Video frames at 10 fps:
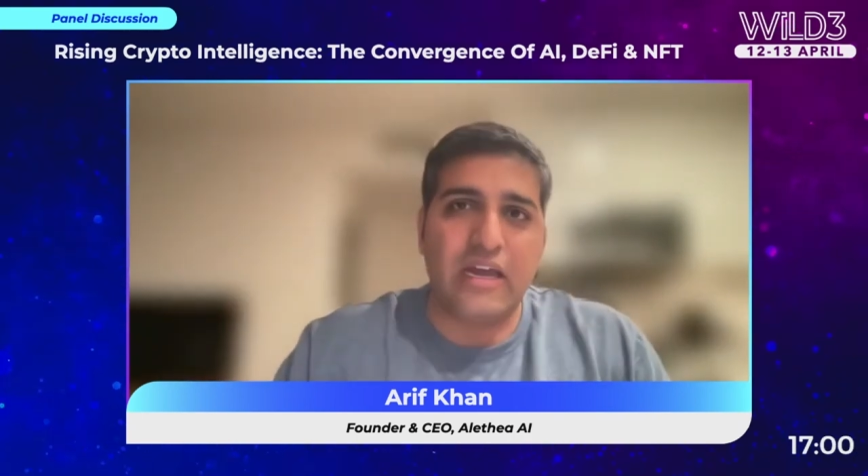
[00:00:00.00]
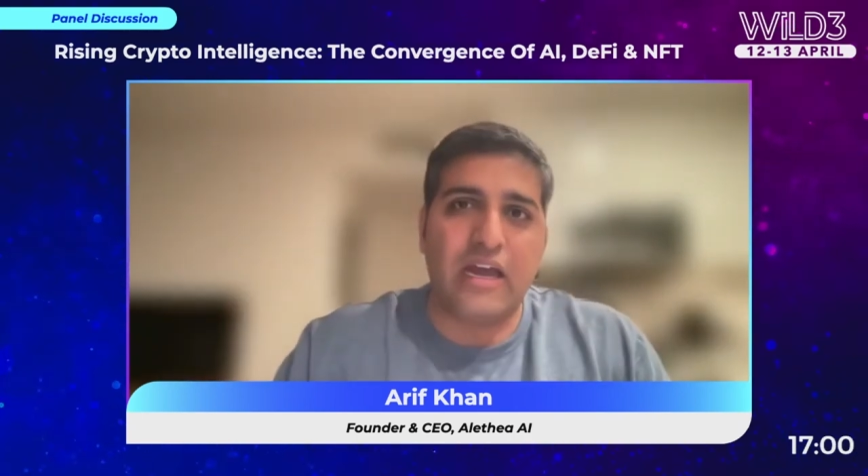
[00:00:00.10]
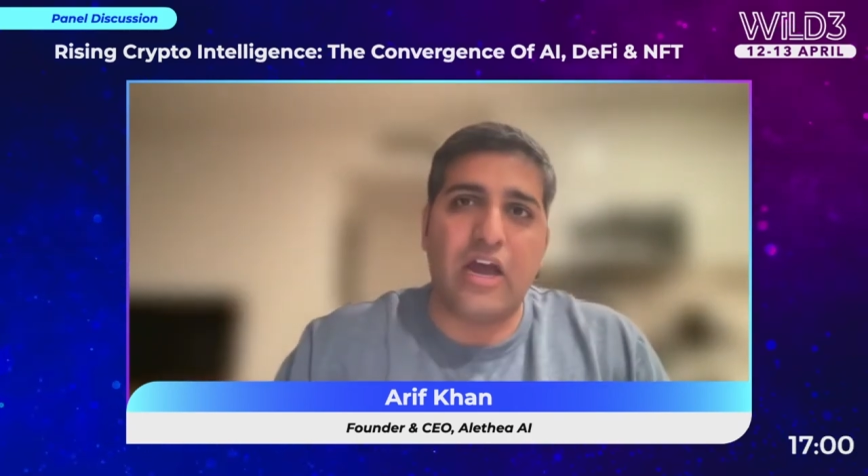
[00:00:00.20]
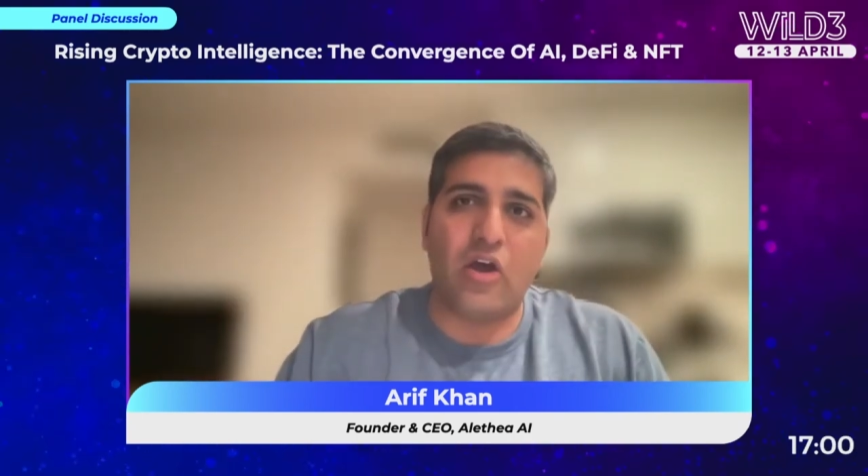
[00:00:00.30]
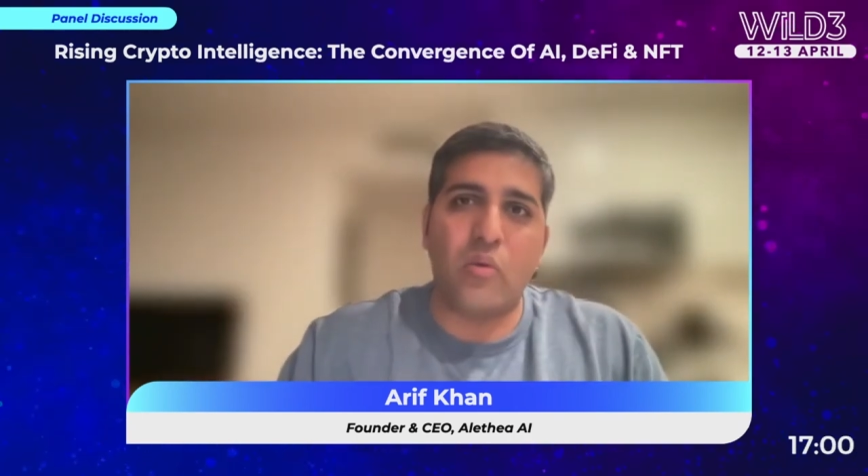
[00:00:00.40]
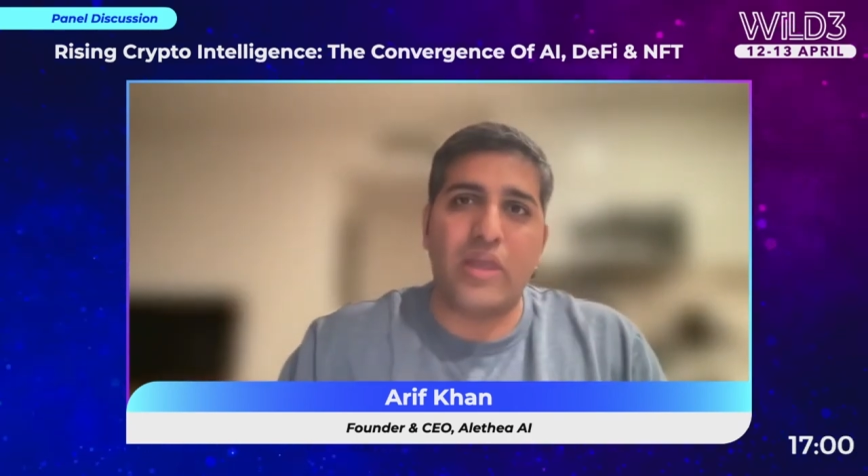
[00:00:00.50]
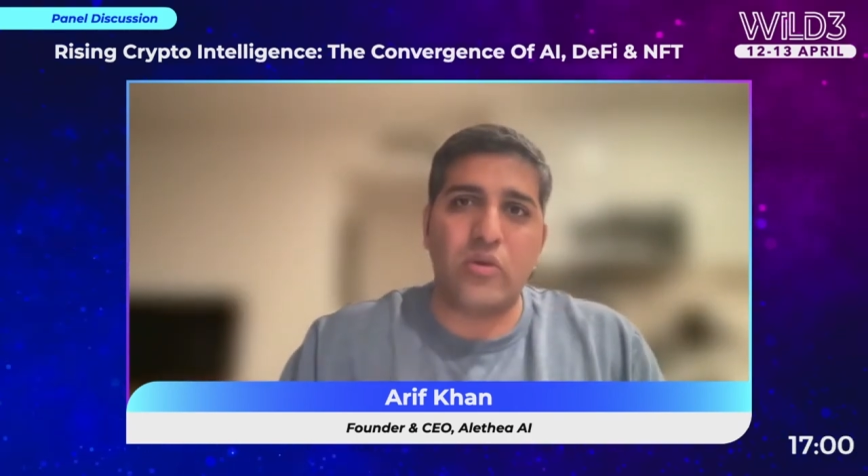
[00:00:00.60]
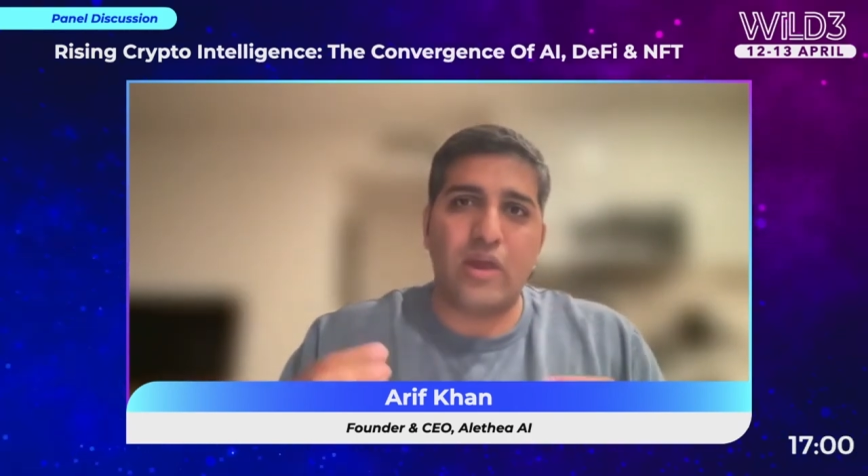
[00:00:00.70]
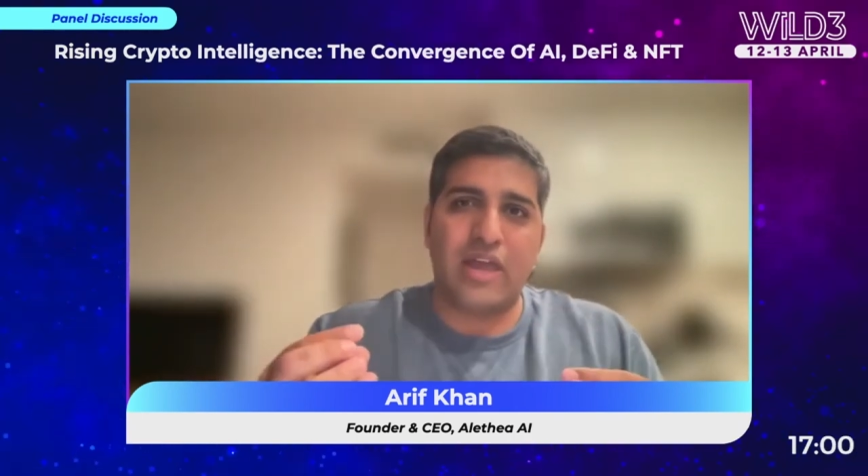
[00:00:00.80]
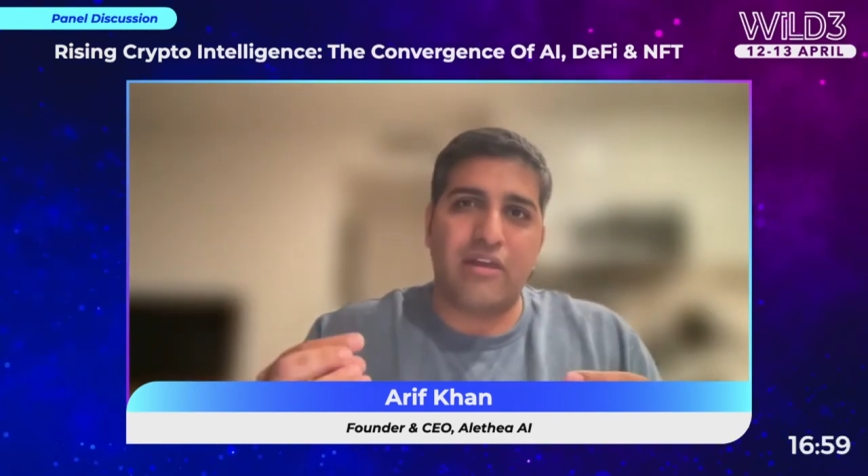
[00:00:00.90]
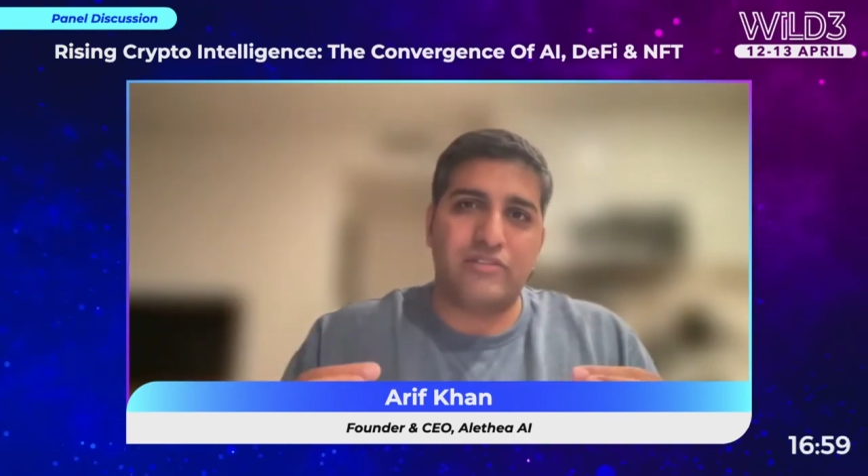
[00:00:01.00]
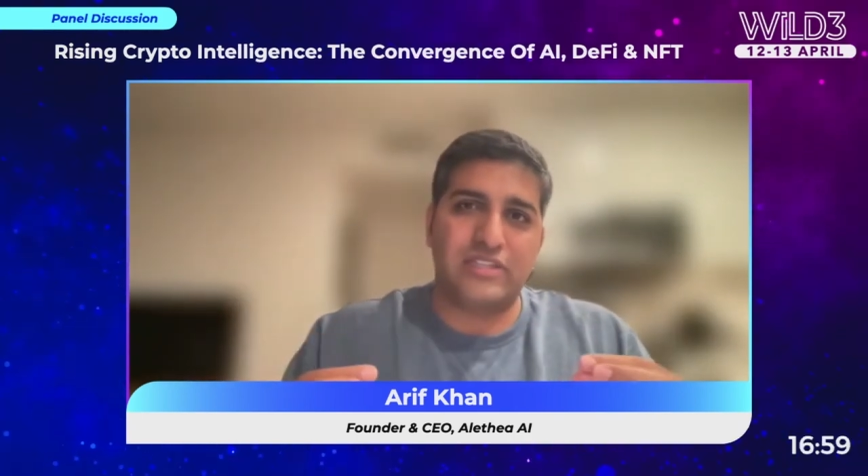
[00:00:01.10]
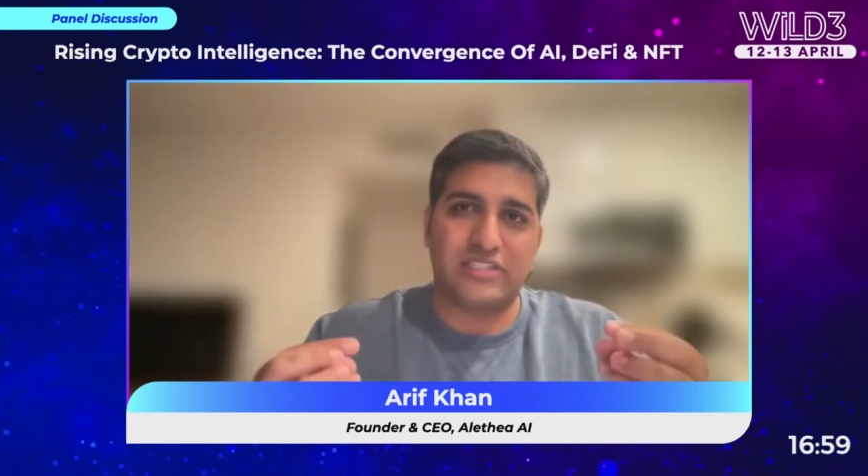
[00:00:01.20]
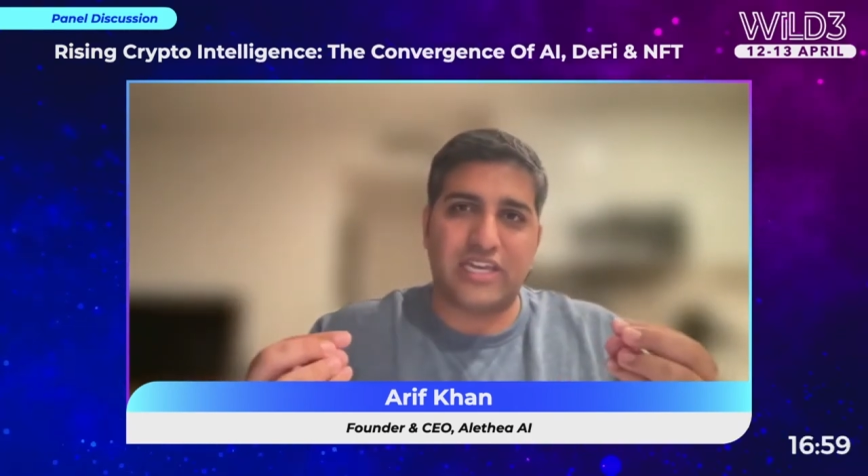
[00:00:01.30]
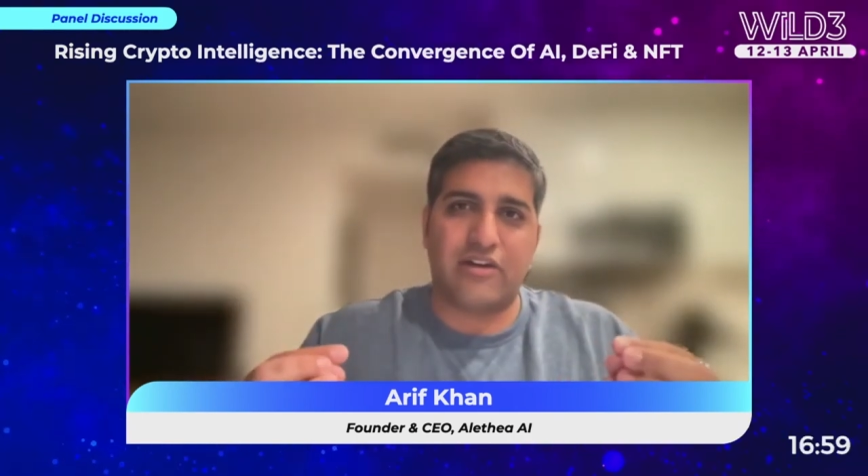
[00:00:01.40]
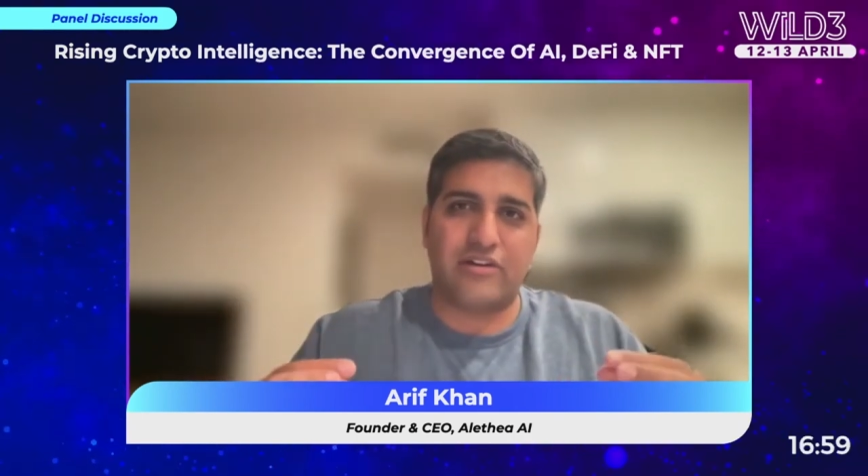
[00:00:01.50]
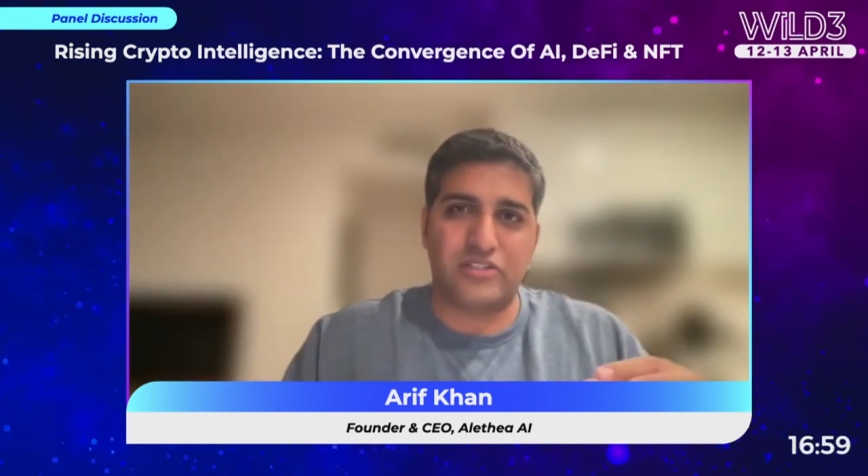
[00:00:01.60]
where you have these characters.